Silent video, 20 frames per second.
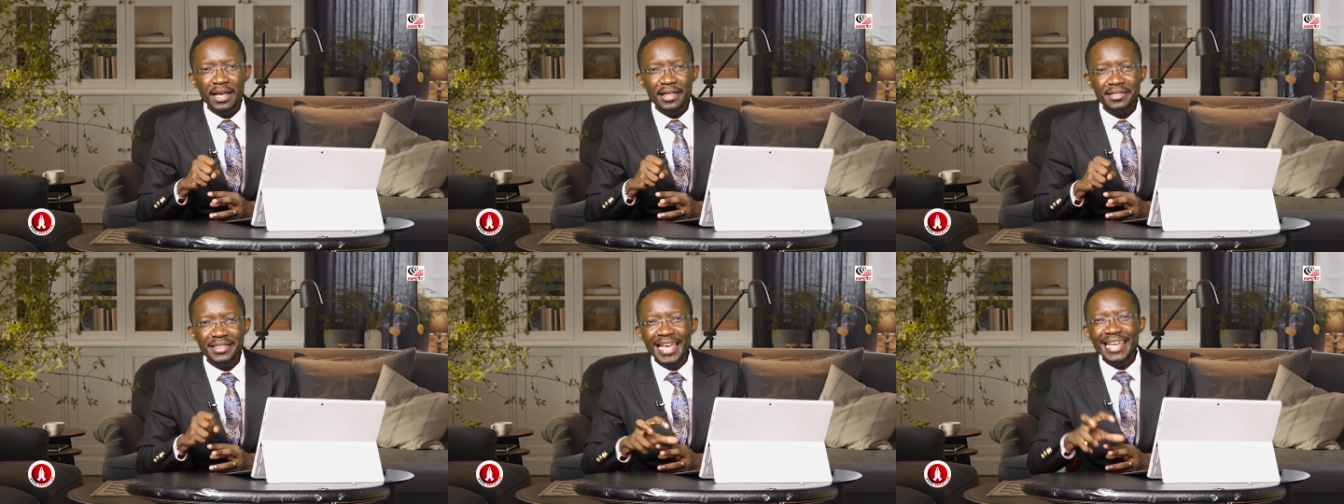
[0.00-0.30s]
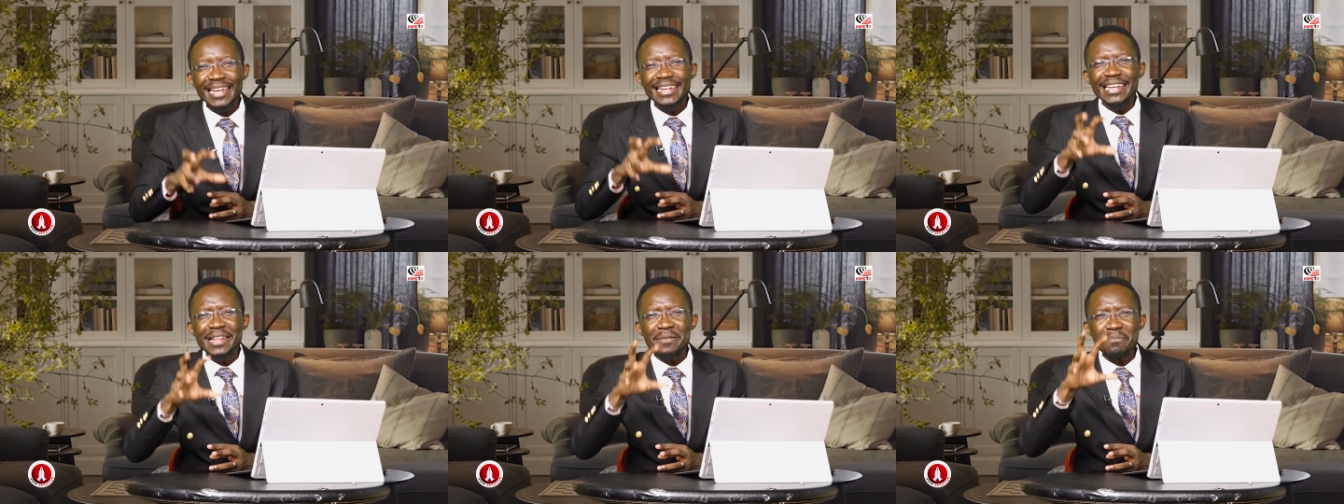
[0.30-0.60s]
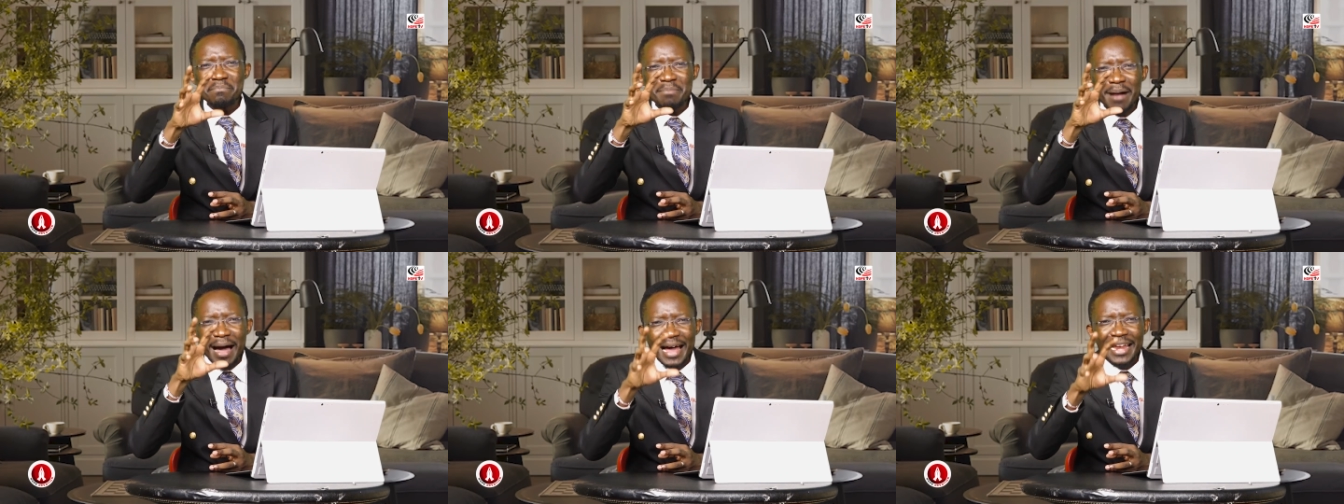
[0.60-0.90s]
They
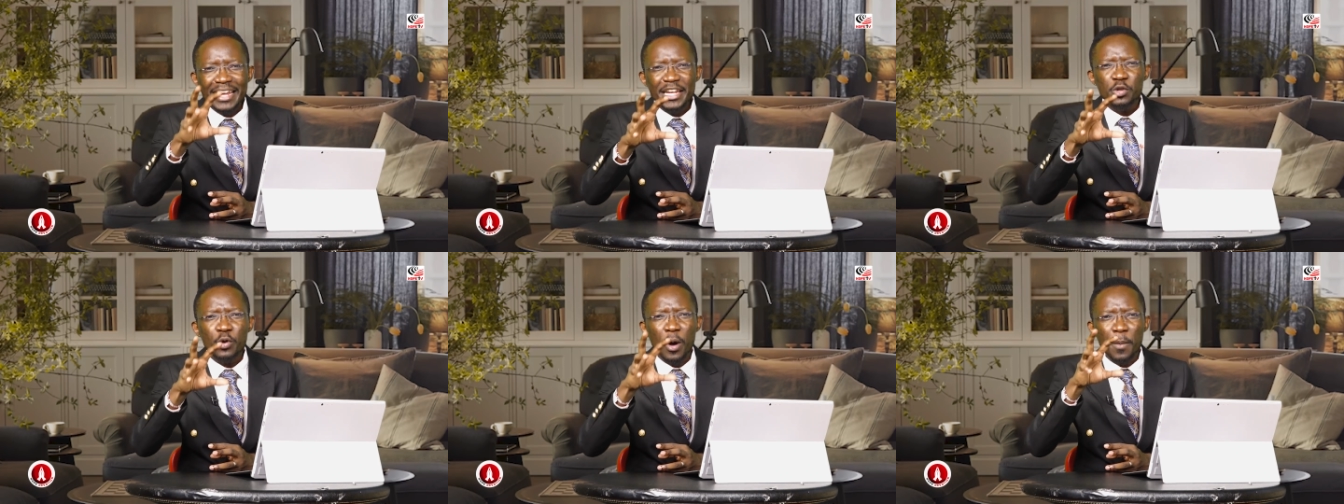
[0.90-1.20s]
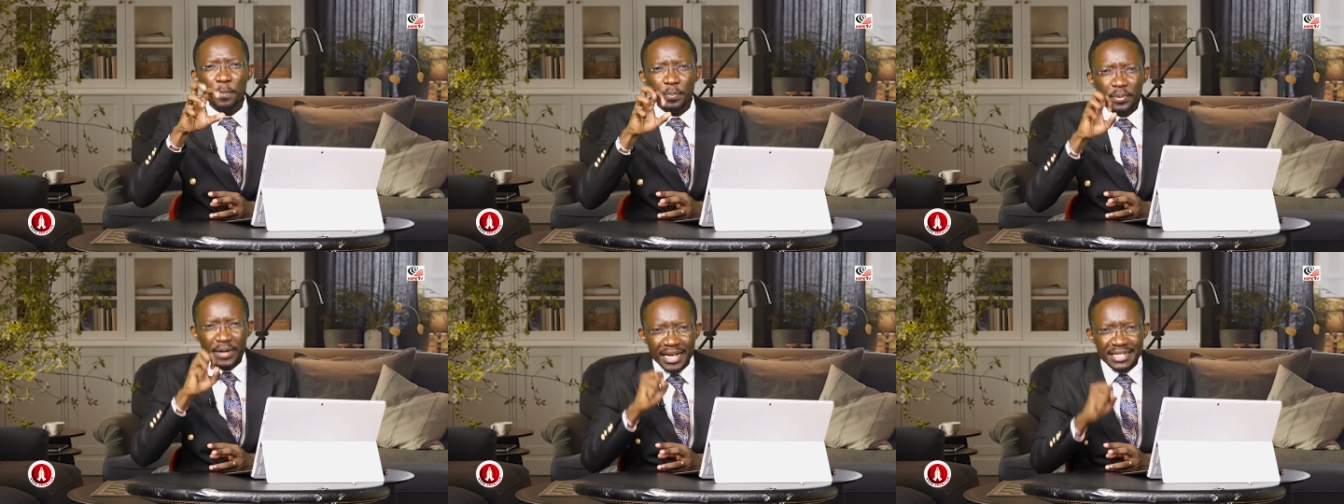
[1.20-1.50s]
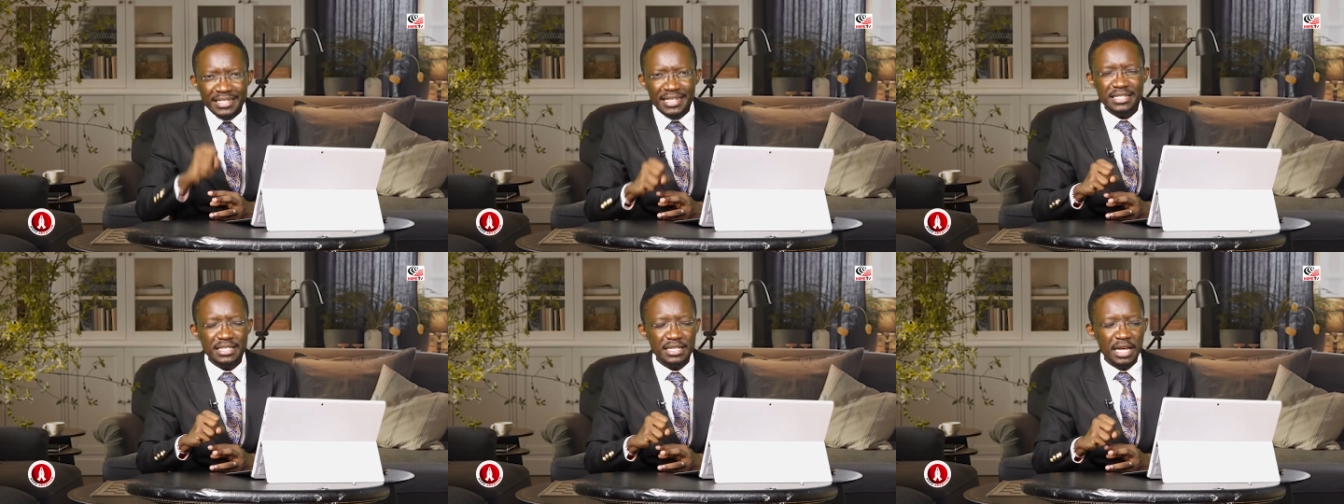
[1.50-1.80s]
demand your
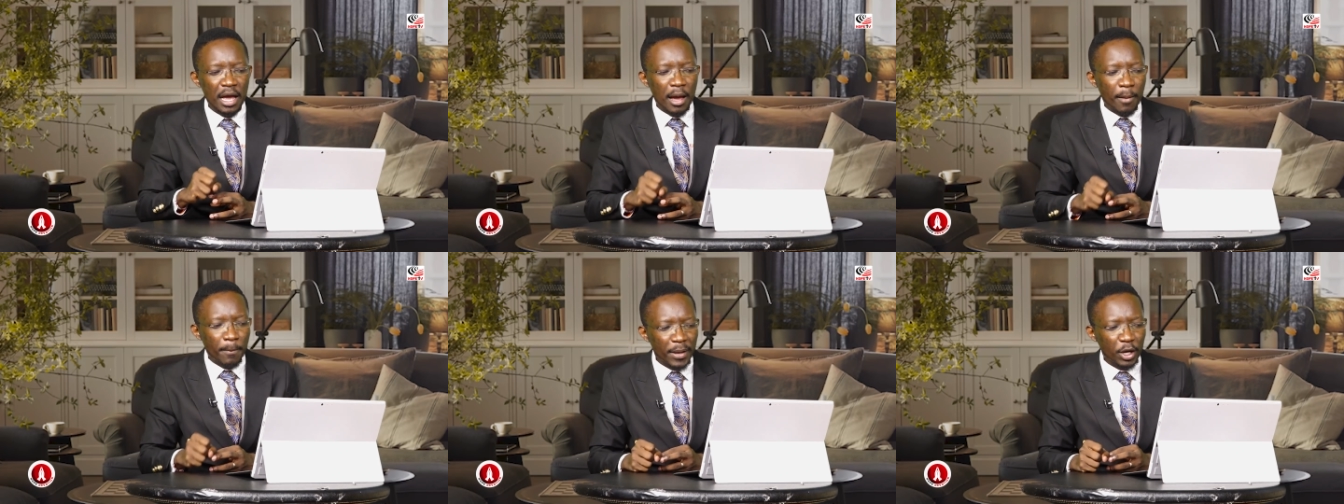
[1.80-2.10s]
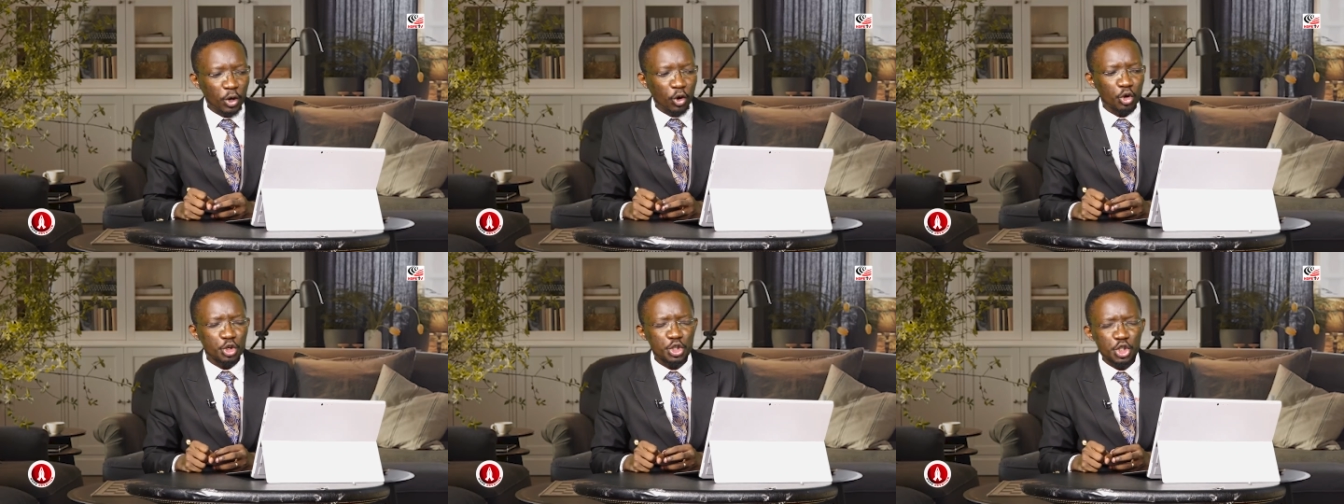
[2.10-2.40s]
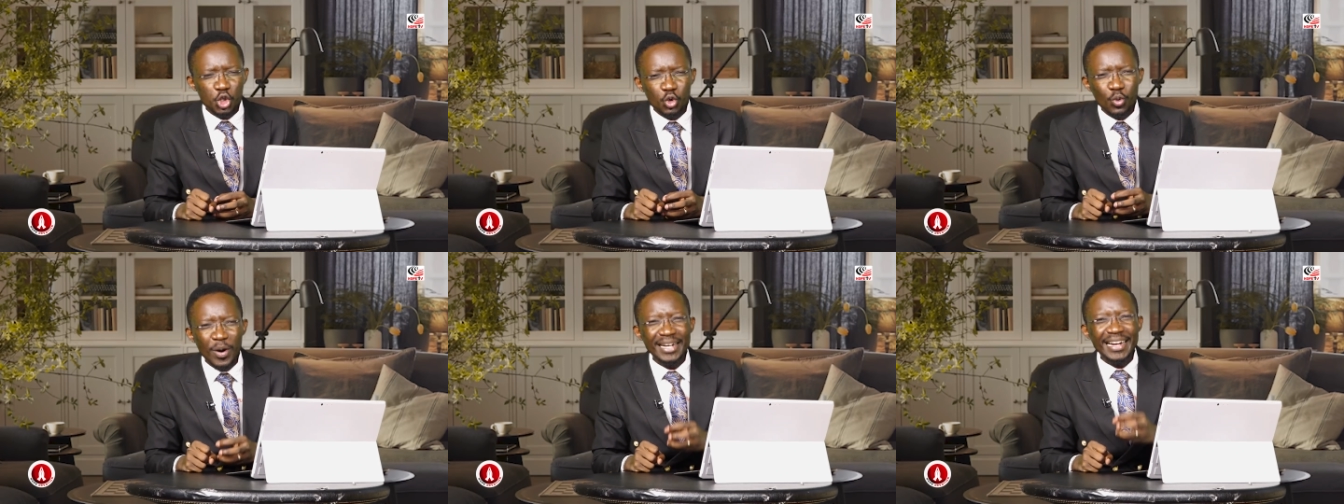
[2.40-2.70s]
presence because
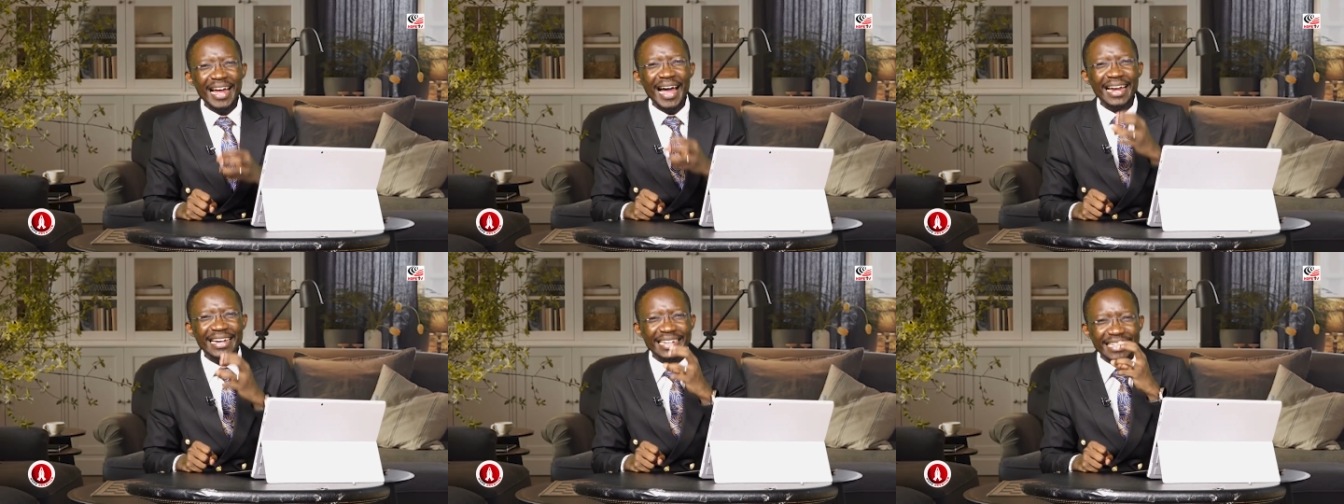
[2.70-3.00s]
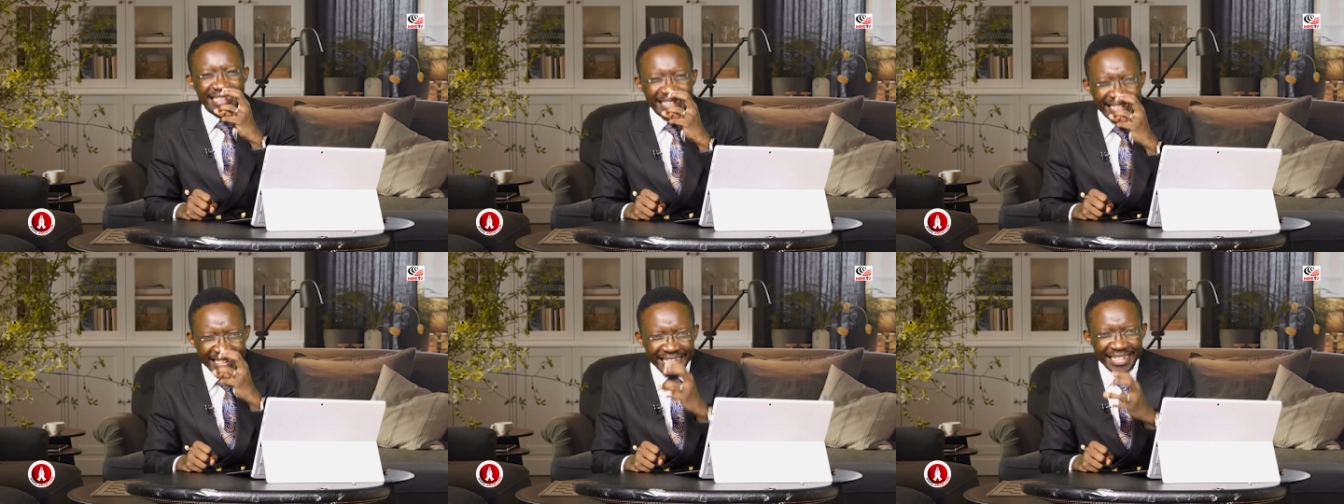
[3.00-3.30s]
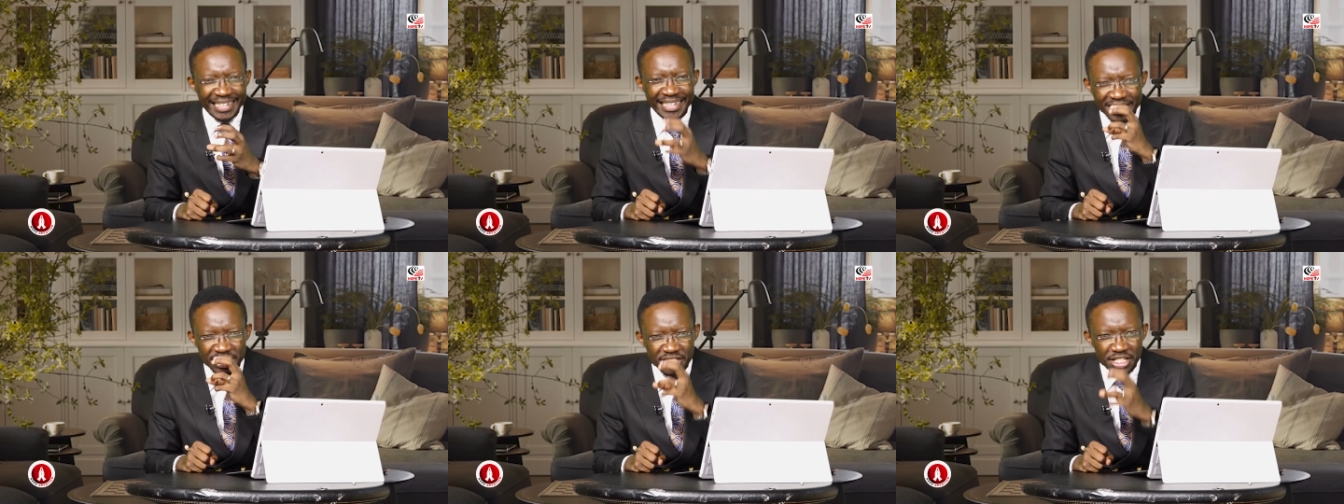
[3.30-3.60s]
you are a
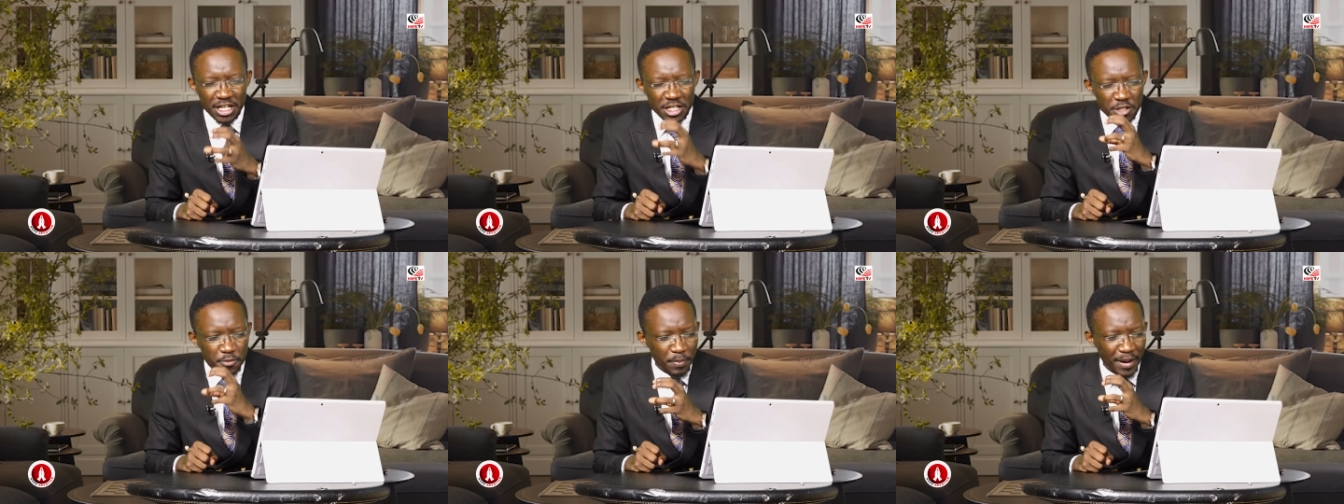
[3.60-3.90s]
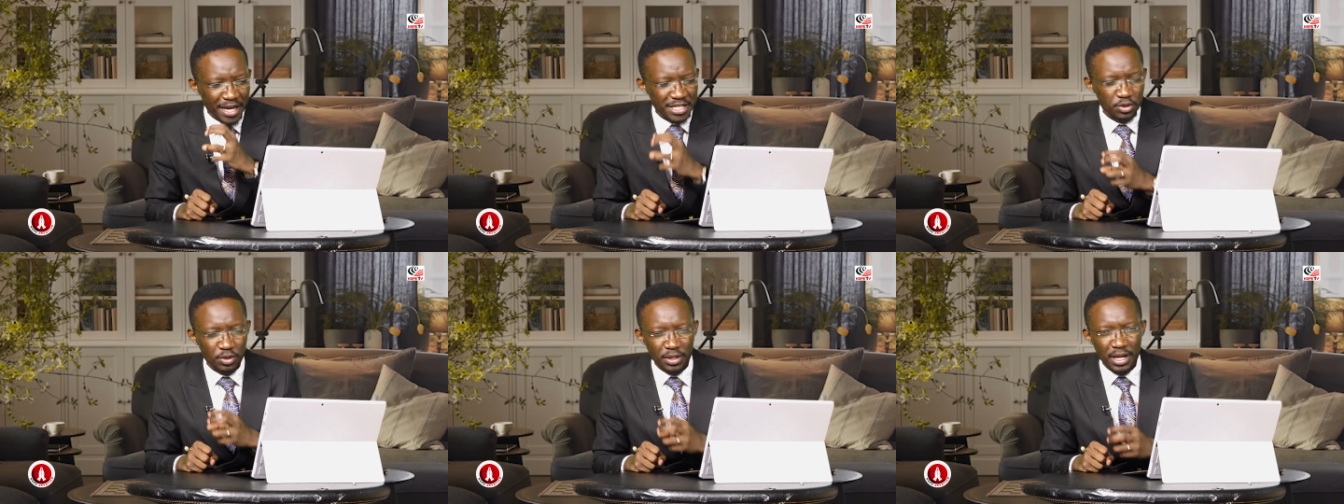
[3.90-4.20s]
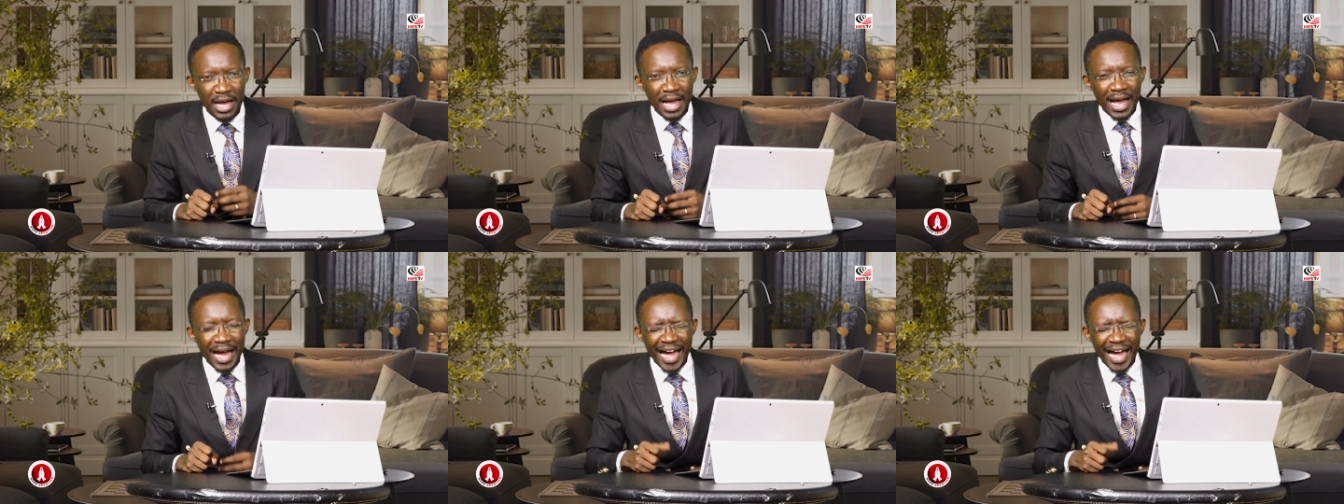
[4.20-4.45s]
diligent person.